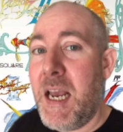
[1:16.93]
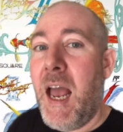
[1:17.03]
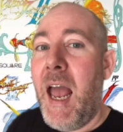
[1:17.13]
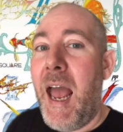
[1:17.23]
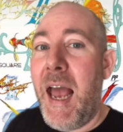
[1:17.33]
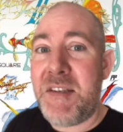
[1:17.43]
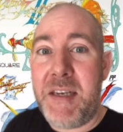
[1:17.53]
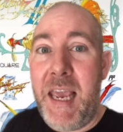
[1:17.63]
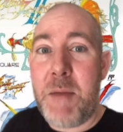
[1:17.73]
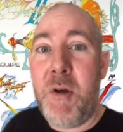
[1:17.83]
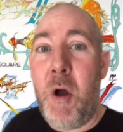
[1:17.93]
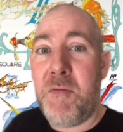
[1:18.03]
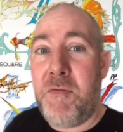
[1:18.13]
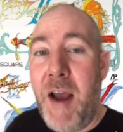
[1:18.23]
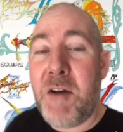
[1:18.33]
as a game called
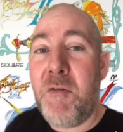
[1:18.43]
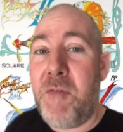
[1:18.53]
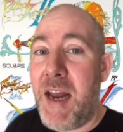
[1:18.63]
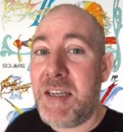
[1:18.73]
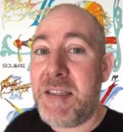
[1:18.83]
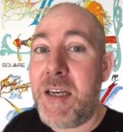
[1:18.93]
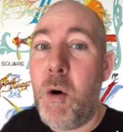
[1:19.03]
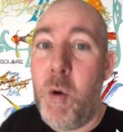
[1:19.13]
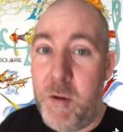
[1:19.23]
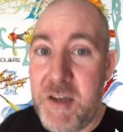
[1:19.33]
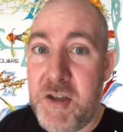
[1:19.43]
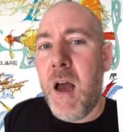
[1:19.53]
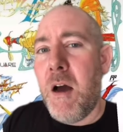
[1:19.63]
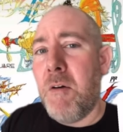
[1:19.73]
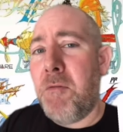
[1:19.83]
Final Fantasy Origin.
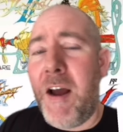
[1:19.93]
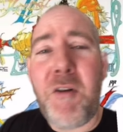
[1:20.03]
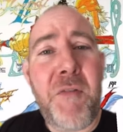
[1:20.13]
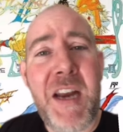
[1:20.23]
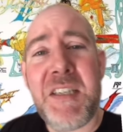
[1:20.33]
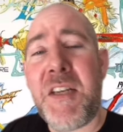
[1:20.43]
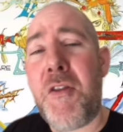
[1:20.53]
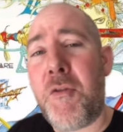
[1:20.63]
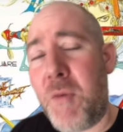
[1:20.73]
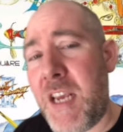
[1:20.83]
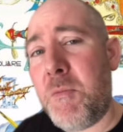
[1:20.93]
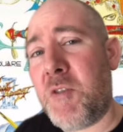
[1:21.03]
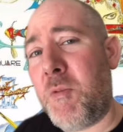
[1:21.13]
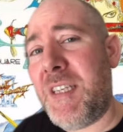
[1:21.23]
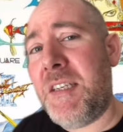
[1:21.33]
Final Fantasy III was
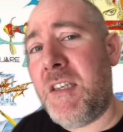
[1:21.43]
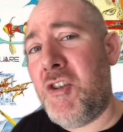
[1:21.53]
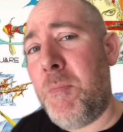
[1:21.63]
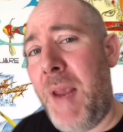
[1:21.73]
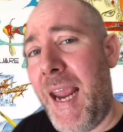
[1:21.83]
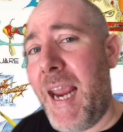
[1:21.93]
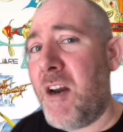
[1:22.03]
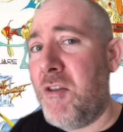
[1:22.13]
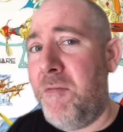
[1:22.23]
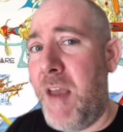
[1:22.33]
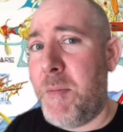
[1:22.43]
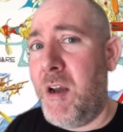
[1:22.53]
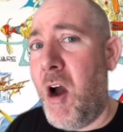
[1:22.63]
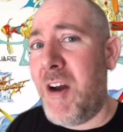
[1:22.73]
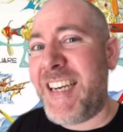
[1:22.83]
released in Japan on the
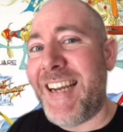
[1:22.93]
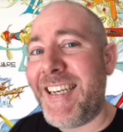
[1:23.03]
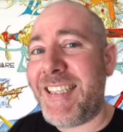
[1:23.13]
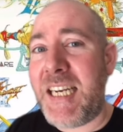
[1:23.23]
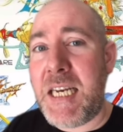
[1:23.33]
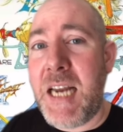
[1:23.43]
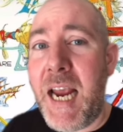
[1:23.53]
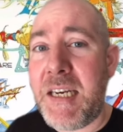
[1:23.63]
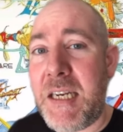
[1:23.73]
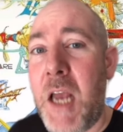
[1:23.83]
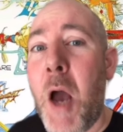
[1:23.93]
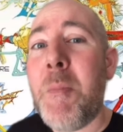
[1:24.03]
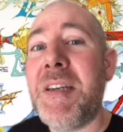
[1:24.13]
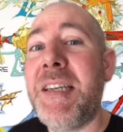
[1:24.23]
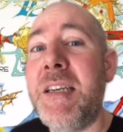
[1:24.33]
Famicom in 1990,
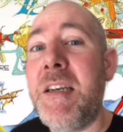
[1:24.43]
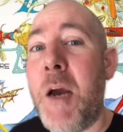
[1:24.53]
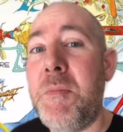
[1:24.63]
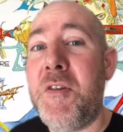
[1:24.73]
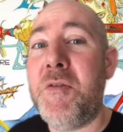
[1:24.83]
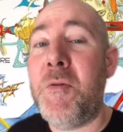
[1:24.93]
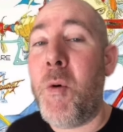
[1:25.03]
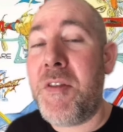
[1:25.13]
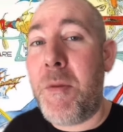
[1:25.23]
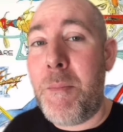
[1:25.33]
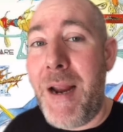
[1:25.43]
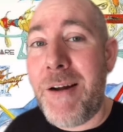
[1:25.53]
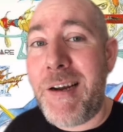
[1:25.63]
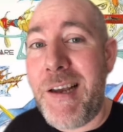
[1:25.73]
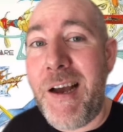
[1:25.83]
but didn't come to the North
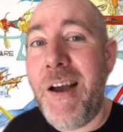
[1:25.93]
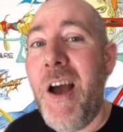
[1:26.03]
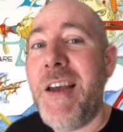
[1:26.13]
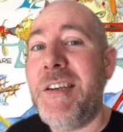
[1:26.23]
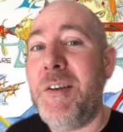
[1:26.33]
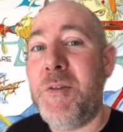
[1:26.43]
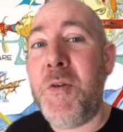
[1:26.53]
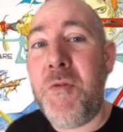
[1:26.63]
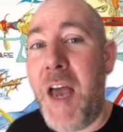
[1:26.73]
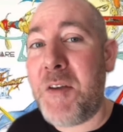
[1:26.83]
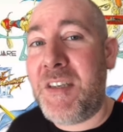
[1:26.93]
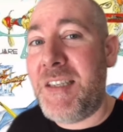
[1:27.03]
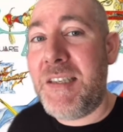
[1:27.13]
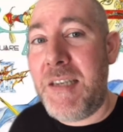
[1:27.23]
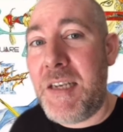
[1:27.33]
America until
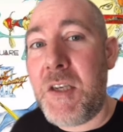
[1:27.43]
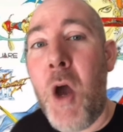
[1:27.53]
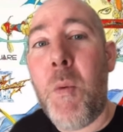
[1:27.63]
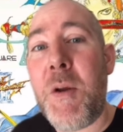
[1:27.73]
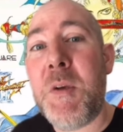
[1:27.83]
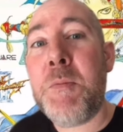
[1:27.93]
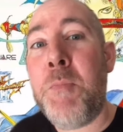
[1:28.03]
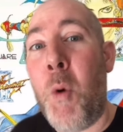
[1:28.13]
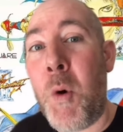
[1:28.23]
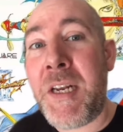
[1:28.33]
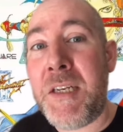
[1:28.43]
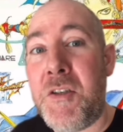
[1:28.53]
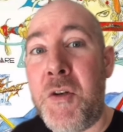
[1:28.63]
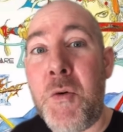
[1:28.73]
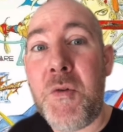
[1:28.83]
2006 when it was ported
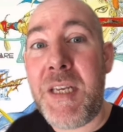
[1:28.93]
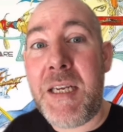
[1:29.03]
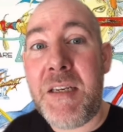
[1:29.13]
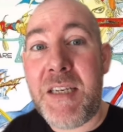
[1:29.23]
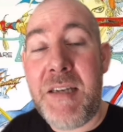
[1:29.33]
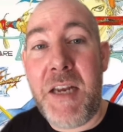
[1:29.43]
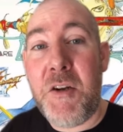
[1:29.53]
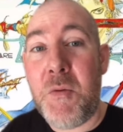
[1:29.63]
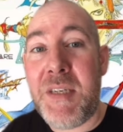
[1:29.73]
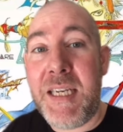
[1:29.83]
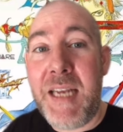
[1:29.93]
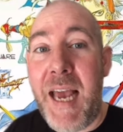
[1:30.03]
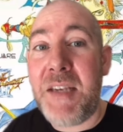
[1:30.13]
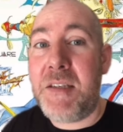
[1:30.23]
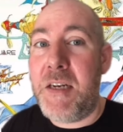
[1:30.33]
to the Nintendo
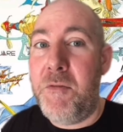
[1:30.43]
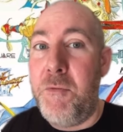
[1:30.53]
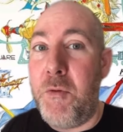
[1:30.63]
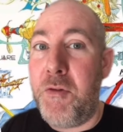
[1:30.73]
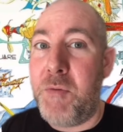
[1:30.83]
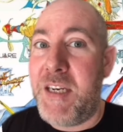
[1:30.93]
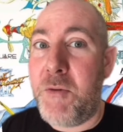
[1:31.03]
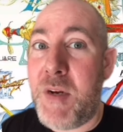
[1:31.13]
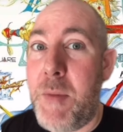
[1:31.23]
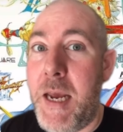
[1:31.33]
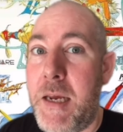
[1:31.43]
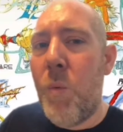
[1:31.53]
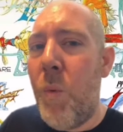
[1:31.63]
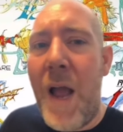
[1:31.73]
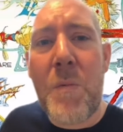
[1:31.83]
DS in a full 3D remake.
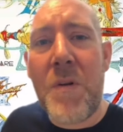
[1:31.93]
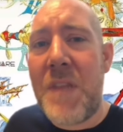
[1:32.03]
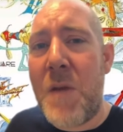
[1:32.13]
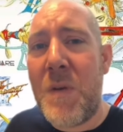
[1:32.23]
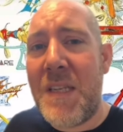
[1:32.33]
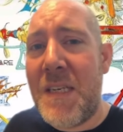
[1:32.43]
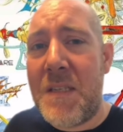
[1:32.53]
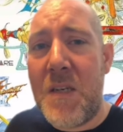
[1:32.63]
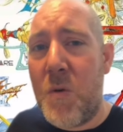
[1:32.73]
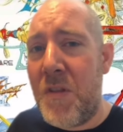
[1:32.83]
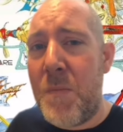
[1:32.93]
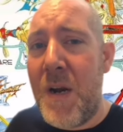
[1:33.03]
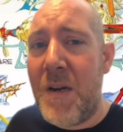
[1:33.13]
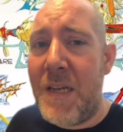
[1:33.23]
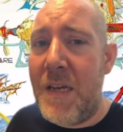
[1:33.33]
Why weren't they released in North
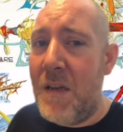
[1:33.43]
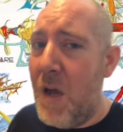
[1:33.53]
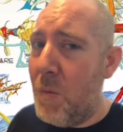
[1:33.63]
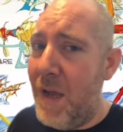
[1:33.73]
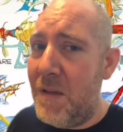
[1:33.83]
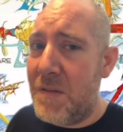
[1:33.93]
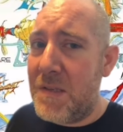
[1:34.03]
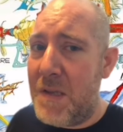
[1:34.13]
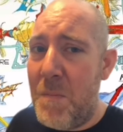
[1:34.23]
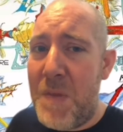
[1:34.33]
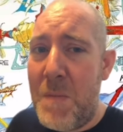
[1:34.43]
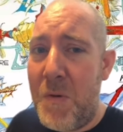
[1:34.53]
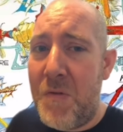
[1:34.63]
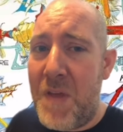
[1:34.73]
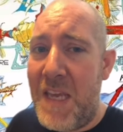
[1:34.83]
America? Well, some people
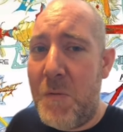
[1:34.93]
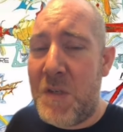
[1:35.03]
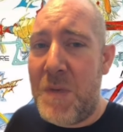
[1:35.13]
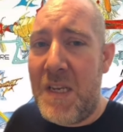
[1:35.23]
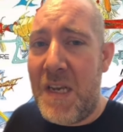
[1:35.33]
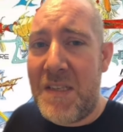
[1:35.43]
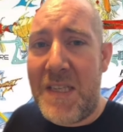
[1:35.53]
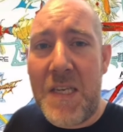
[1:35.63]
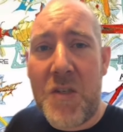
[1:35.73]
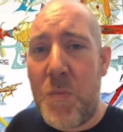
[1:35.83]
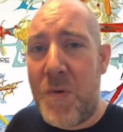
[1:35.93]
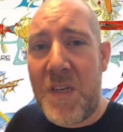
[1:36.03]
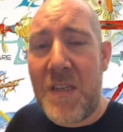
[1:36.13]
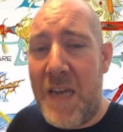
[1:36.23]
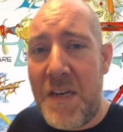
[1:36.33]
think it was because the Super
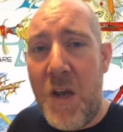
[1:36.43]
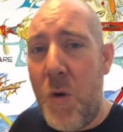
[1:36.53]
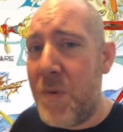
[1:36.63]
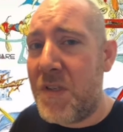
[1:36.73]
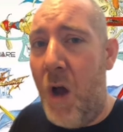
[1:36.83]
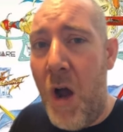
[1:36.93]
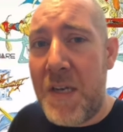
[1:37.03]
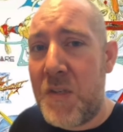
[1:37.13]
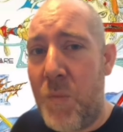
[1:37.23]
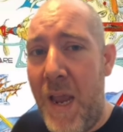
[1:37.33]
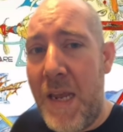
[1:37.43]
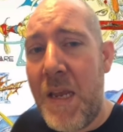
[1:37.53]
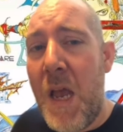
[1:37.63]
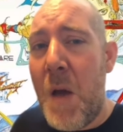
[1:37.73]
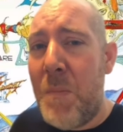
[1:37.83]
Nintendo was on its way,
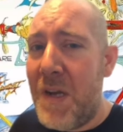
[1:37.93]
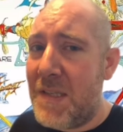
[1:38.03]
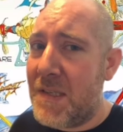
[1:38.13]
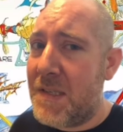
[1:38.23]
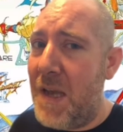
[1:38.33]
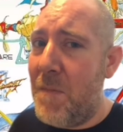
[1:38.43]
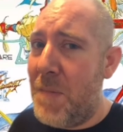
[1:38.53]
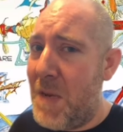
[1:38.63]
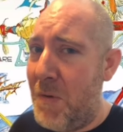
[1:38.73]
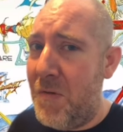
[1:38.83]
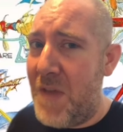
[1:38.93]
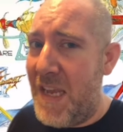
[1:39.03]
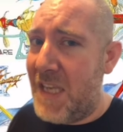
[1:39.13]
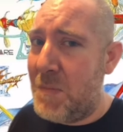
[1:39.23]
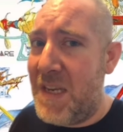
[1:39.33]
but some people think
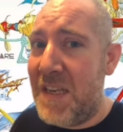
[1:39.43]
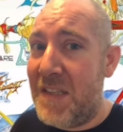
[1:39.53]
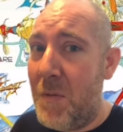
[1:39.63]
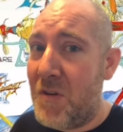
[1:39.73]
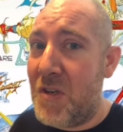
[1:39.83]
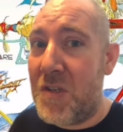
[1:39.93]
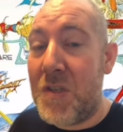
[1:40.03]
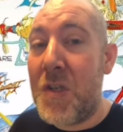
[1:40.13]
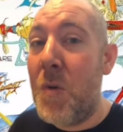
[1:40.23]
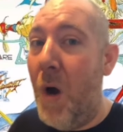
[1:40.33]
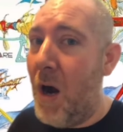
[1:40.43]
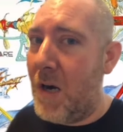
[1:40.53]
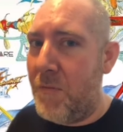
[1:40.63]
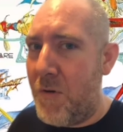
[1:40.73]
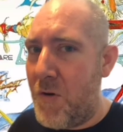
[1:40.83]
it's because they were just too
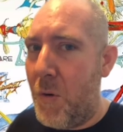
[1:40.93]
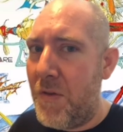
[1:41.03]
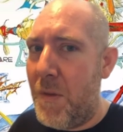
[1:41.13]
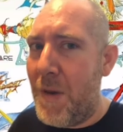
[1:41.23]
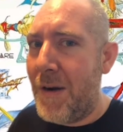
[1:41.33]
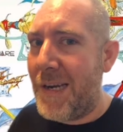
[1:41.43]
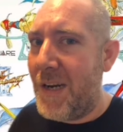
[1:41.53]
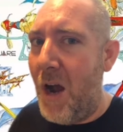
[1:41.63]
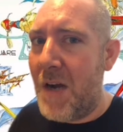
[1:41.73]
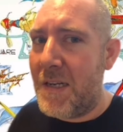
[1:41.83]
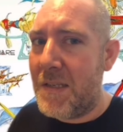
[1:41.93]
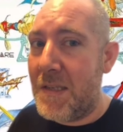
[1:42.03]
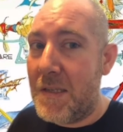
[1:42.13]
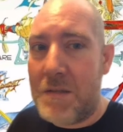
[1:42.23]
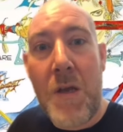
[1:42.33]
hard for North American
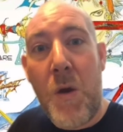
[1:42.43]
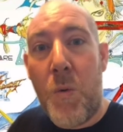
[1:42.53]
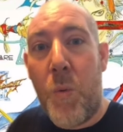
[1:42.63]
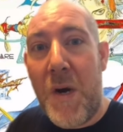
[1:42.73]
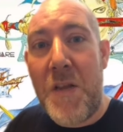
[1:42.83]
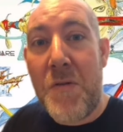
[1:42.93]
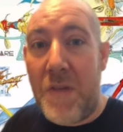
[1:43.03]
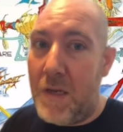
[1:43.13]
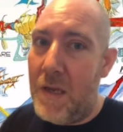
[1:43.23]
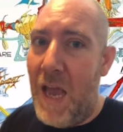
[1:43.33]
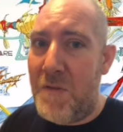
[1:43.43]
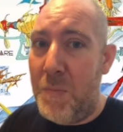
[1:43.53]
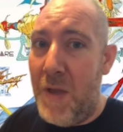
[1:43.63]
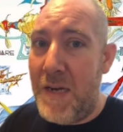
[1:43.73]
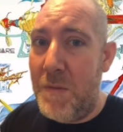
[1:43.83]
audiences. What do you think? Have you played them?